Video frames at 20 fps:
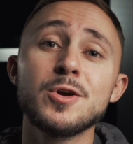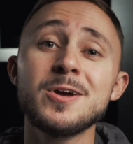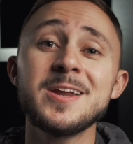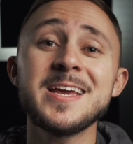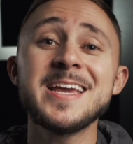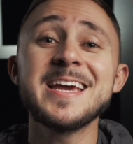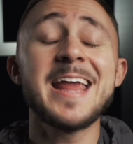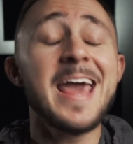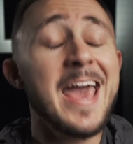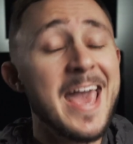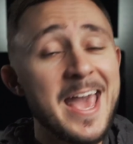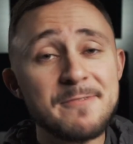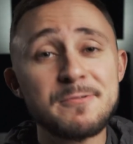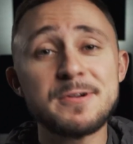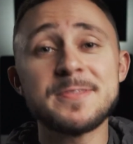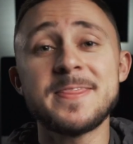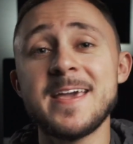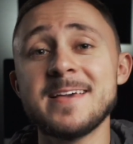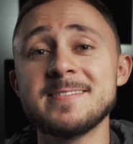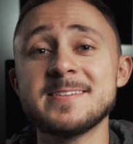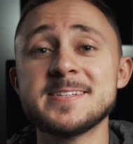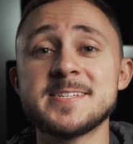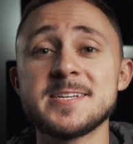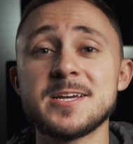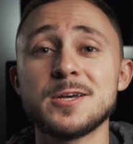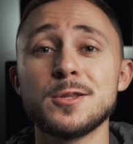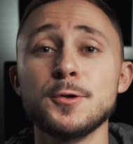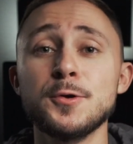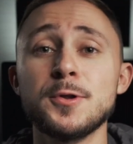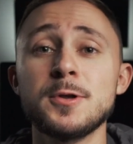gonna get everything that's
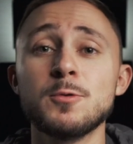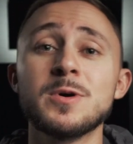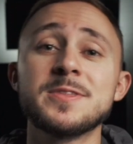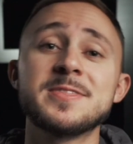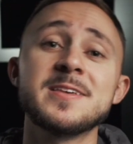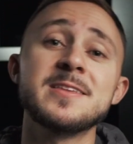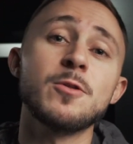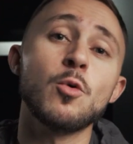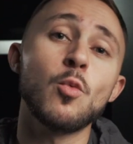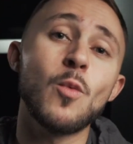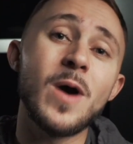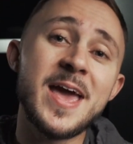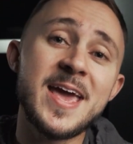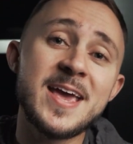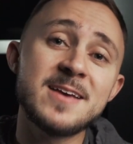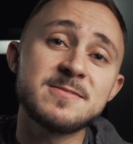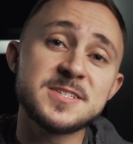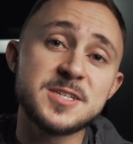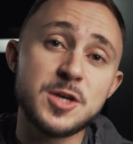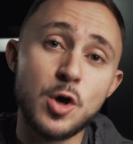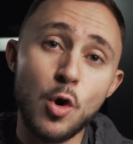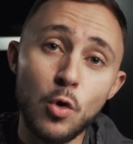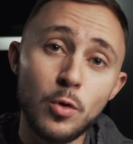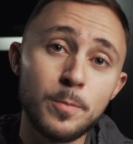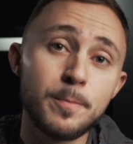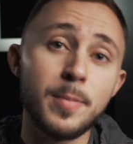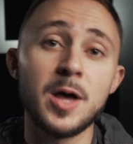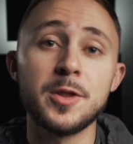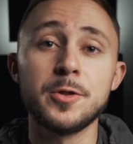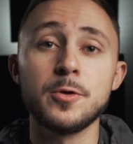included within the Waves
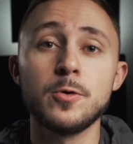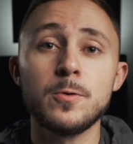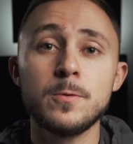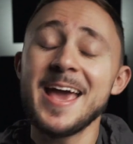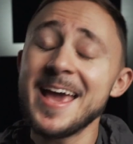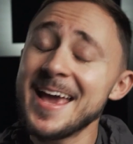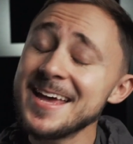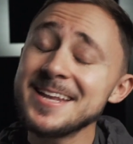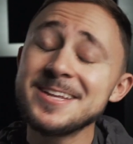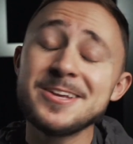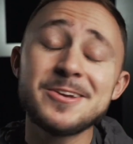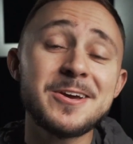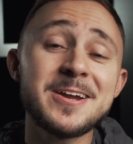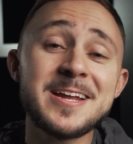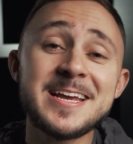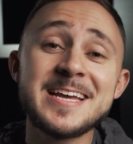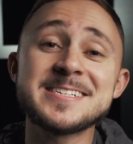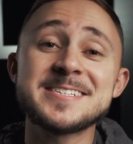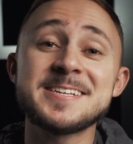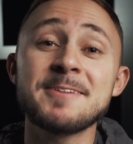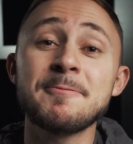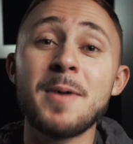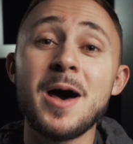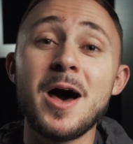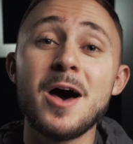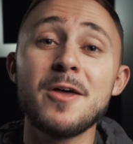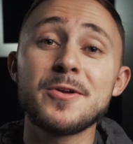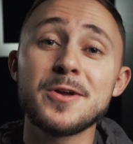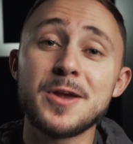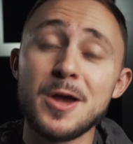Gold Bundle. And you're gonna get some of my
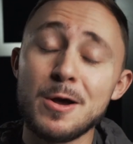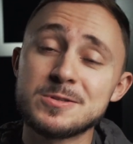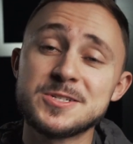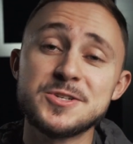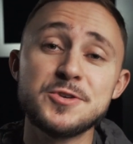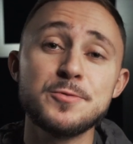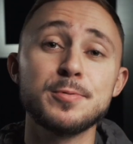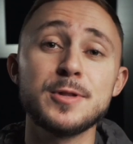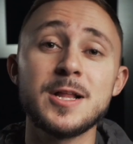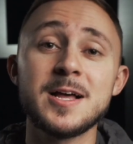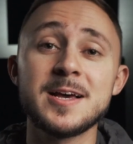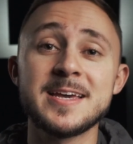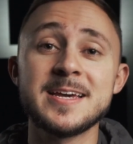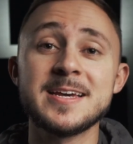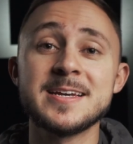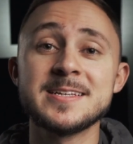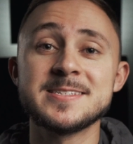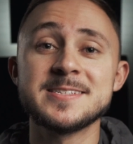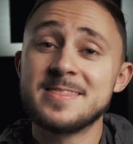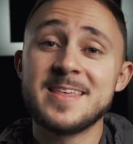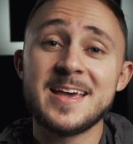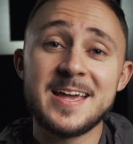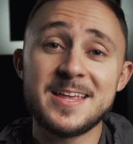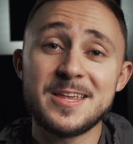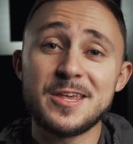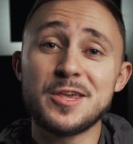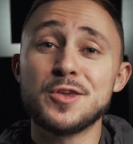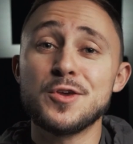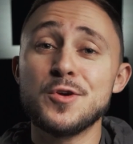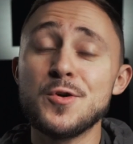other go-to plugins that
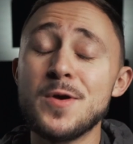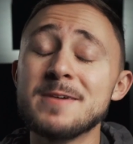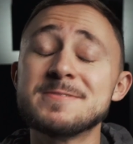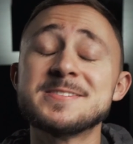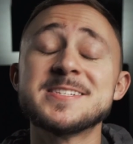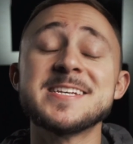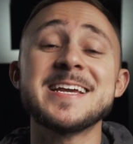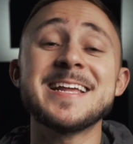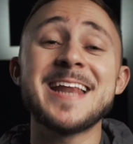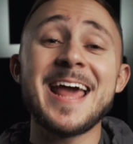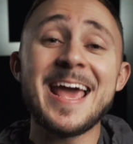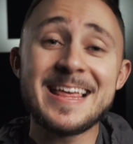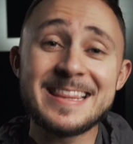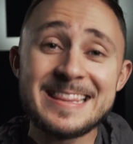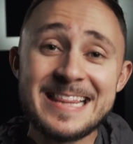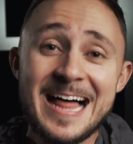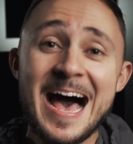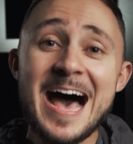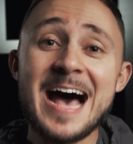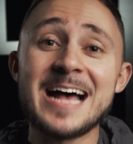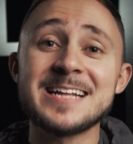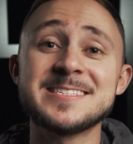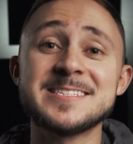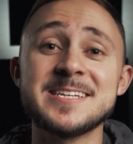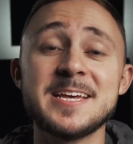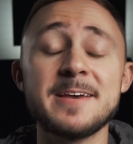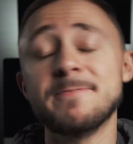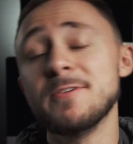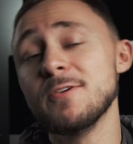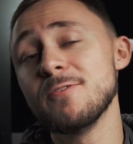you have seen a lot
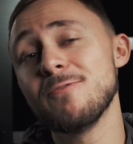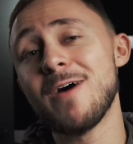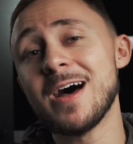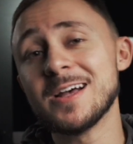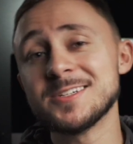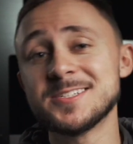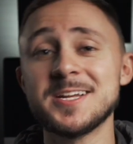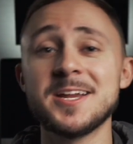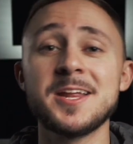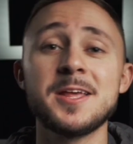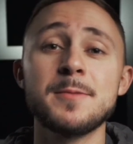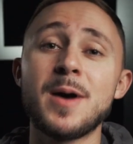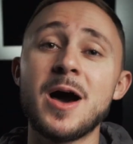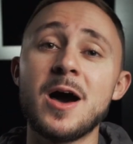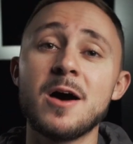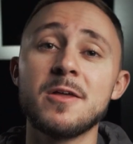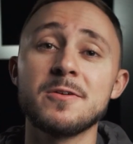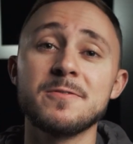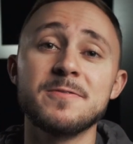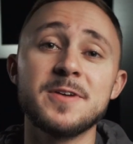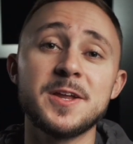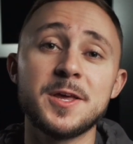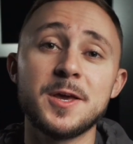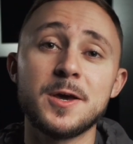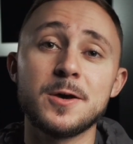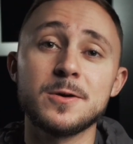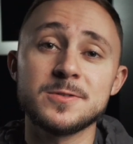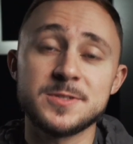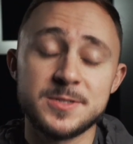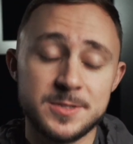if you've watched any of my other
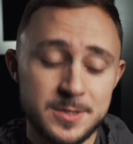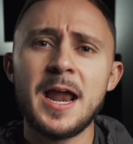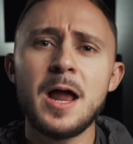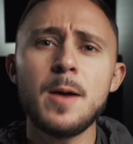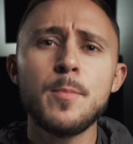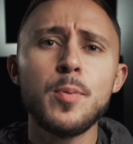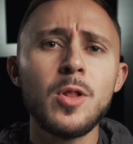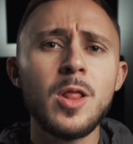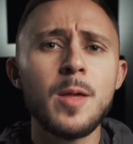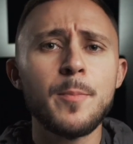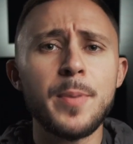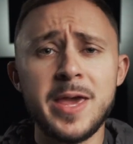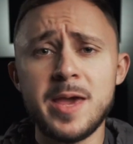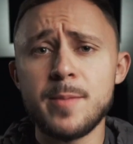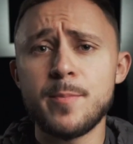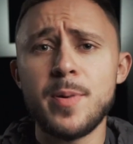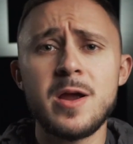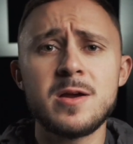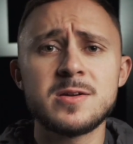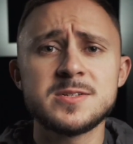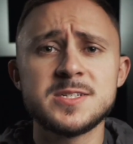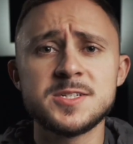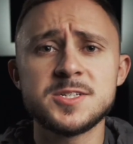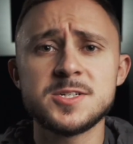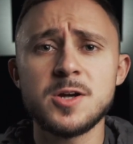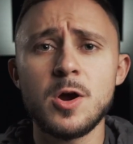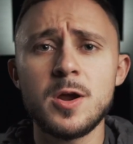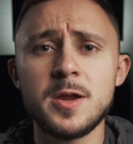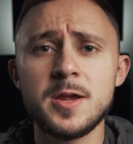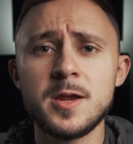videos. And I'll pull up a comparison
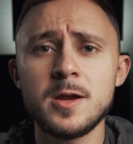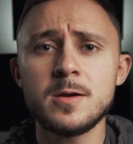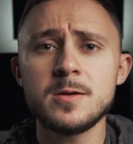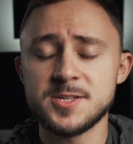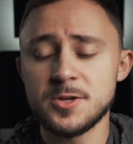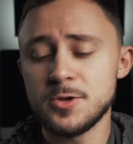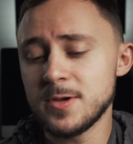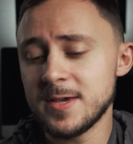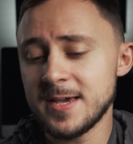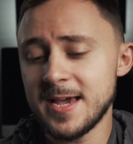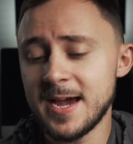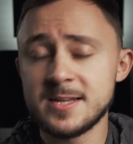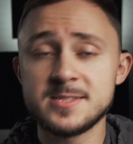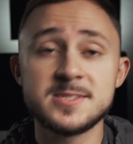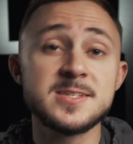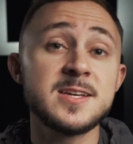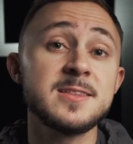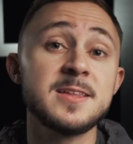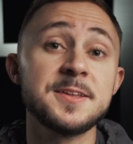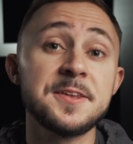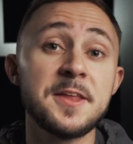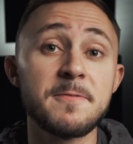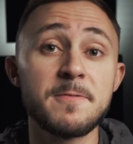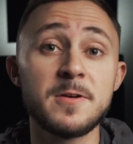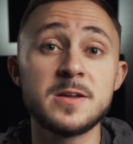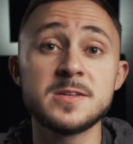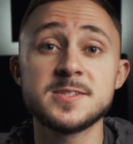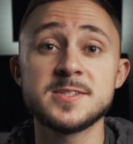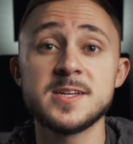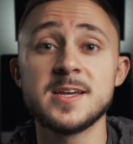chart here so you can kind of see the
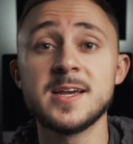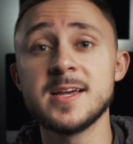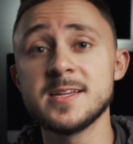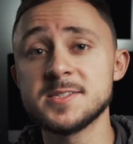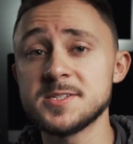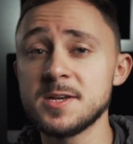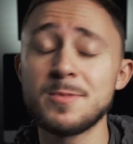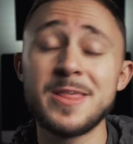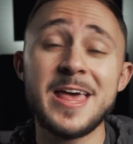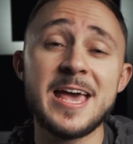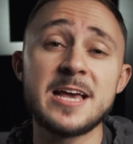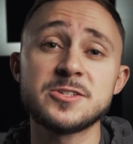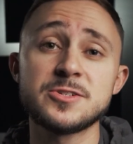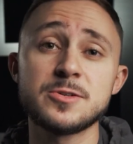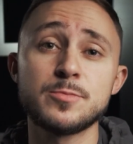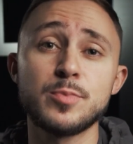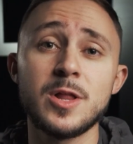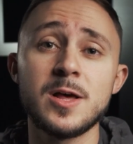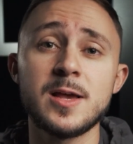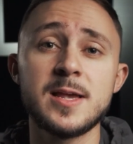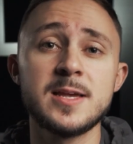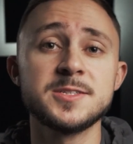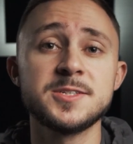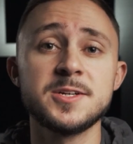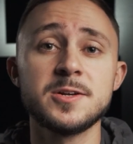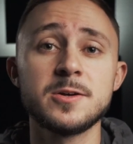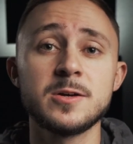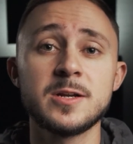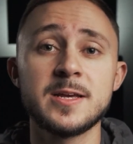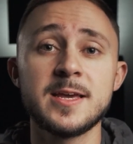difference and some of the extra plugins
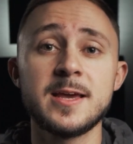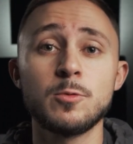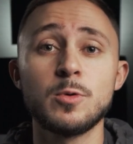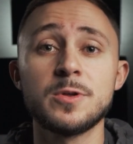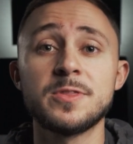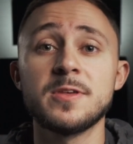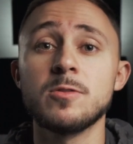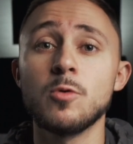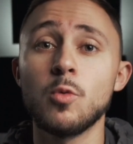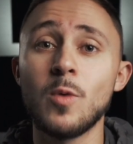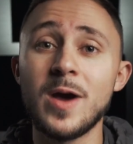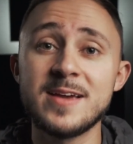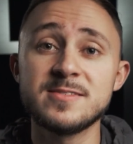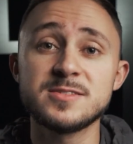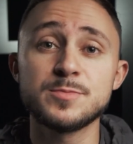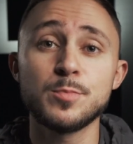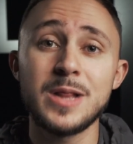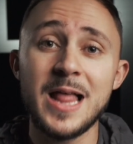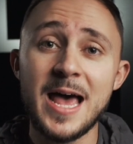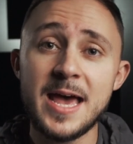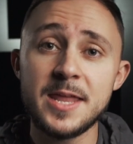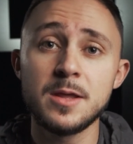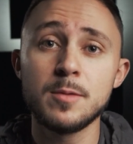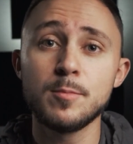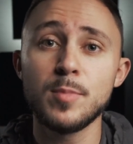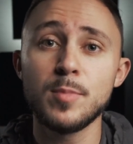you're gonna get within the Waves Platinum